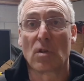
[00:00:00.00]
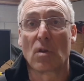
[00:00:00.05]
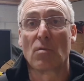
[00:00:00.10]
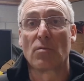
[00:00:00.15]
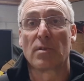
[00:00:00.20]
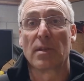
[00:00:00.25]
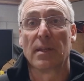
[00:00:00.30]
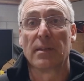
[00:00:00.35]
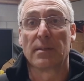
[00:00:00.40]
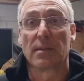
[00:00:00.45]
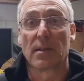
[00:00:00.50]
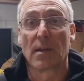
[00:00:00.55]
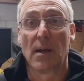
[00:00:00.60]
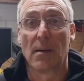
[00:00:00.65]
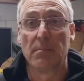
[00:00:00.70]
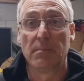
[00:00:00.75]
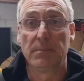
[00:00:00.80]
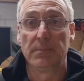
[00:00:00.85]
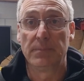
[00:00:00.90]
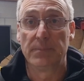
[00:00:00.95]
content to
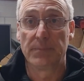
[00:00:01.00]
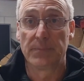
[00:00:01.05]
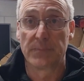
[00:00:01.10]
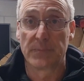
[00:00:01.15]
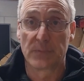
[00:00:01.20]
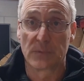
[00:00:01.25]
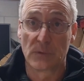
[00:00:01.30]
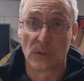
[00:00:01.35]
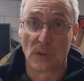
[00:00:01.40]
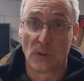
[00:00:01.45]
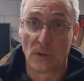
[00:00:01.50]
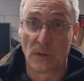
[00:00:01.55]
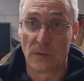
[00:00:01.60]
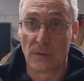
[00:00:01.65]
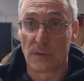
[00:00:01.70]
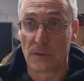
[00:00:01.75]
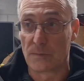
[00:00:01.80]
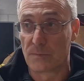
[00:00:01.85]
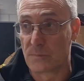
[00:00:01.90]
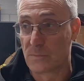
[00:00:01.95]
come
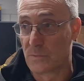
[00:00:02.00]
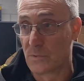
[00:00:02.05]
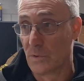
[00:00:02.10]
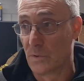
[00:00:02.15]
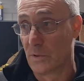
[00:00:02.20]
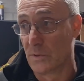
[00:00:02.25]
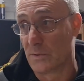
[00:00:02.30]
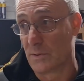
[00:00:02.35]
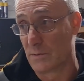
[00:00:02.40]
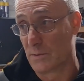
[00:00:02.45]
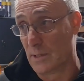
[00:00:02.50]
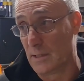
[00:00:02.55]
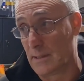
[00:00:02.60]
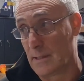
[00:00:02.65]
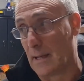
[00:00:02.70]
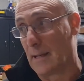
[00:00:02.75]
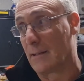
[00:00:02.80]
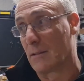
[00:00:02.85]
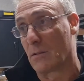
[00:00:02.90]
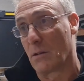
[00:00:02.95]
on the
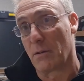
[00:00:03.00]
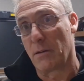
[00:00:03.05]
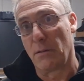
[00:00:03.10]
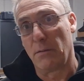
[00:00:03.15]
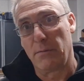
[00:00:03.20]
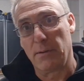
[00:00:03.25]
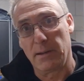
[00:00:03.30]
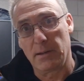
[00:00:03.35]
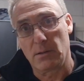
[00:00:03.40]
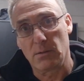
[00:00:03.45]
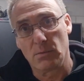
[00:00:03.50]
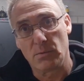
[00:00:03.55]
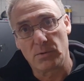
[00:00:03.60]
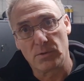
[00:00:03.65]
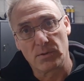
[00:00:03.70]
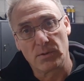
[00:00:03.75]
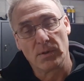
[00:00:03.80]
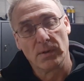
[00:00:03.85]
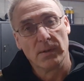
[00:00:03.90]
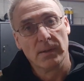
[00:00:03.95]
detailing side of the
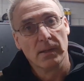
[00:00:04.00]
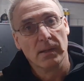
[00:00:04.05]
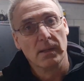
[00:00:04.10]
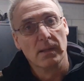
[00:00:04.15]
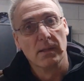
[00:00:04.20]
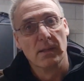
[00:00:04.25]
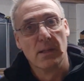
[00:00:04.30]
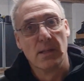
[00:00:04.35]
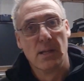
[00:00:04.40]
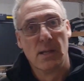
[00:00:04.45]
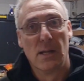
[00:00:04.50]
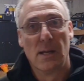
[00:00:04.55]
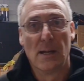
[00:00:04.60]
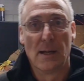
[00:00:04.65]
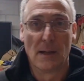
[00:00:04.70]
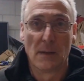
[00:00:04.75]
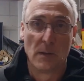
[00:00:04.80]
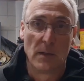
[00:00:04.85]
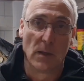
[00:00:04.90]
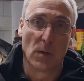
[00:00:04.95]
vehicles.
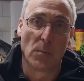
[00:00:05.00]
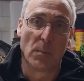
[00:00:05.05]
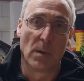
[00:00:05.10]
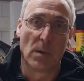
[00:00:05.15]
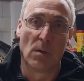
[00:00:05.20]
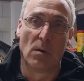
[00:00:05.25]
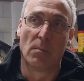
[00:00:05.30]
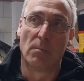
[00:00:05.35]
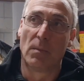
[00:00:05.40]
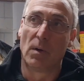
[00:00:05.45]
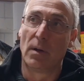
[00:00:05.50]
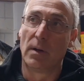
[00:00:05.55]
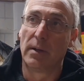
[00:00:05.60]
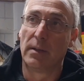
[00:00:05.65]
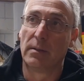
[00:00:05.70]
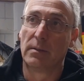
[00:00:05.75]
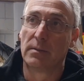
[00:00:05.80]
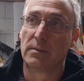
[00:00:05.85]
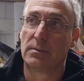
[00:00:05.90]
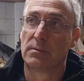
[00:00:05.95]
A little bit on my
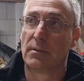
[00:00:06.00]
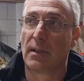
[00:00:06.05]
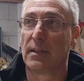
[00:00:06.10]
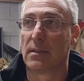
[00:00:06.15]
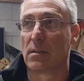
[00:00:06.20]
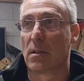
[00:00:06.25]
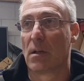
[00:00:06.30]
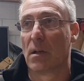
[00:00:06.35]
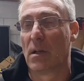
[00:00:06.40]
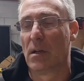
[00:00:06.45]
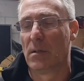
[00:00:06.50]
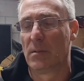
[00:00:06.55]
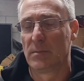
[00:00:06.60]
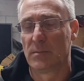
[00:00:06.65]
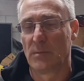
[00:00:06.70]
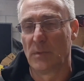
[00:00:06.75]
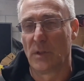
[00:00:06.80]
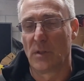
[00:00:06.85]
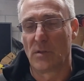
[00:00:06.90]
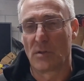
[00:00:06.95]
race car,
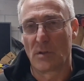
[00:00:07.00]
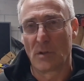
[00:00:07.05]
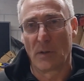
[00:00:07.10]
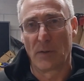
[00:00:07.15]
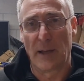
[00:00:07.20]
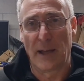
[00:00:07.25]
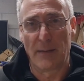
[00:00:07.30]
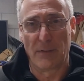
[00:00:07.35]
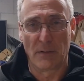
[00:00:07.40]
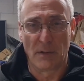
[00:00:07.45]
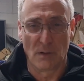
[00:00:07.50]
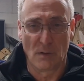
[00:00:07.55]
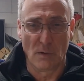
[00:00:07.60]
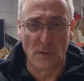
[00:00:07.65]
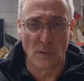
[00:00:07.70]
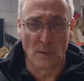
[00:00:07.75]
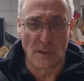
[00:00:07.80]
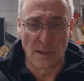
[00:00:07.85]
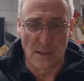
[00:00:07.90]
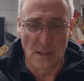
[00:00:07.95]
which I have an
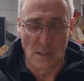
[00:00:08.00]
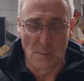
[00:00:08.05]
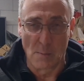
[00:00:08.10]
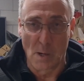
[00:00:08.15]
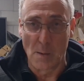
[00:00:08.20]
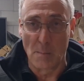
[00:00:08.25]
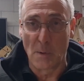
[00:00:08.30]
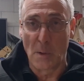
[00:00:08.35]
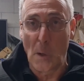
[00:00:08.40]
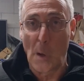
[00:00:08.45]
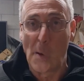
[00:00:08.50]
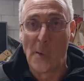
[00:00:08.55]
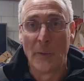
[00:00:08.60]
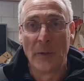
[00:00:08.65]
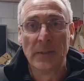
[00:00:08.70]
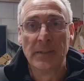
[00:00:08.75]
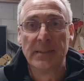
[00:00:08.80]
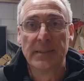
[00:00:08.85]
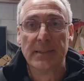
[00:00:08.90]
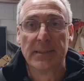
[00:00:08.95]
oil leak at the moment,
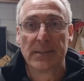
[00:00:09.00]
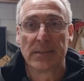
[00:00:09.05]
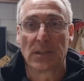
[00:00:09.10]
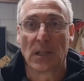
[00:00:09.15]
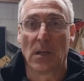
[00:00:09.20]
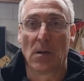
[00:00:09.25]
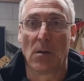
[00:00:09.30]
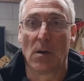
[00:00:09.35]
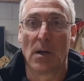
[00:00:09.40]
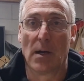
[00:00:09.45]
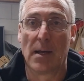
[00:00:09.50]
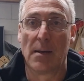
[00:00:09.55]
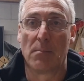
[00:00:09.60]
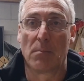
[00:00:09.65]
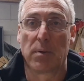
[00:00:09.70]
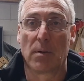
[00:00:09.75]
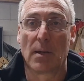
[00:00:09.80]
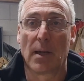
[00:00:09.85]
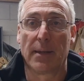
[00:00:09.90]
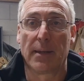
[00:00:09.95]
so I am
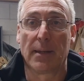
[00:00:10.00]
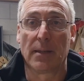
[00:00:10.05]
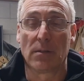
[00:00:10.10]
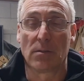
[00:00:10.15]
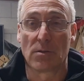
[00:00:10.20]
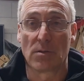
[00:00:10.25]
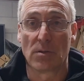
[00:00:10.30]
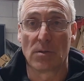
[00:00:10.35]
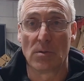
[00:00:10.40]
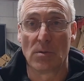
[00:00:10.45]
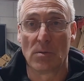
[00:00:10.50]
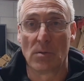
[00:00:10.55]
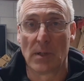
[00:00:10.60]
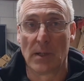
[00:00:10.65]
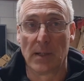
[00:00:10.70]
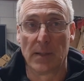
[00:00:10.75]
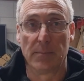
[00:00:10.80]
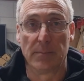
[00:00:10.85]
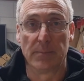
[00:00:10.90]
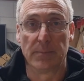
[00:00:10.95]
planning
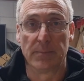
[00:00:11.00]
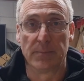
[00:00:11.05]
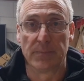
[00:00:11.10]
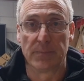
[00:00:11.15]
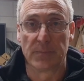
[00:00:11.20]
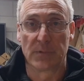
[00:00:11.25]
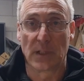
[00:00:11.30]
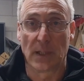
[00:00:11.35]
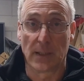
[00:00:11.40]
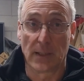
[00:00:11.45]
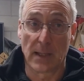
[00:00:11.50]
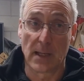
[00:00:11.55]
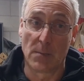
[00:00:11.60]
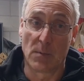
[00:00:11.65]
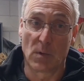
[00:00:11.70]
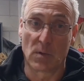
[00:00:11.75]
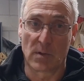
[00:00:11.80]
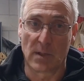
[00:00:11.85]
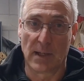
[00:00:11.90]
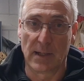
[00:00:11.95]
to take the
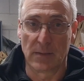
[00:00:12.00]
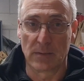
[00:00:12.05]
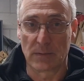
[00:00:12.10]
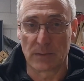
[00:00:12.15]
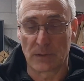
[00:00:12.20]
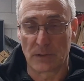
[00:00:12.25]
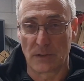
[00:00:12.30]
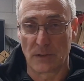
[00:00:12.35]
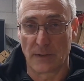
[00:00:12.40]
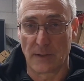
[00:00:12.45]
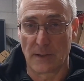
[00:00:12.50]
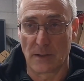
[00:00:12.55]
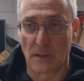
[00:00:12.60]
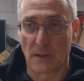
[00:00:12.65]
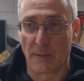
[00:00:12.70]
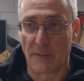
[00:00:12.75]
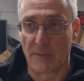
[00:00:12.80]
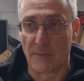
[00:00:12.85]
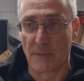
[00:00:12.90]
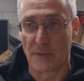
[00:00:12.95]
gearbox out because I think it's
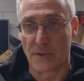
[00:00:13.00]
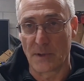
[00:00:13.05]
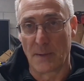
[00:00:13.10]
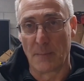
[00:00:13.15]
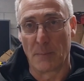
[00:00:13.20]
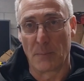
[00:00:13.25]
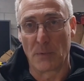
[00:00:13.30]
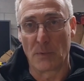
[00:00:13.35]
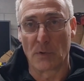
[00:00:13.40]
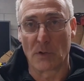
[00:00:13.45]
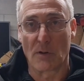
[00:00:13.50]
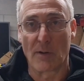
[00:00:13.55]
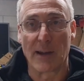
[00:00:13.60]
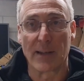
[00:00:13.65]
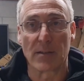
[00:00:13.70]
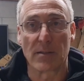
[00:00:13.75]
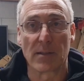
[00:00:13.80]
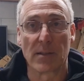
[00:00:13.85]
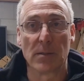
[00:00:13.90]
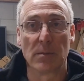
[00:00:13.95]
coming from the sump or the
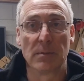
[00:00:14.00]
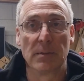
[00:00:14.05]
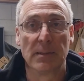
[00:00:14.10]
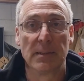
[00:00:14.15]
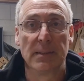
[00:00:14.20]
crank seal.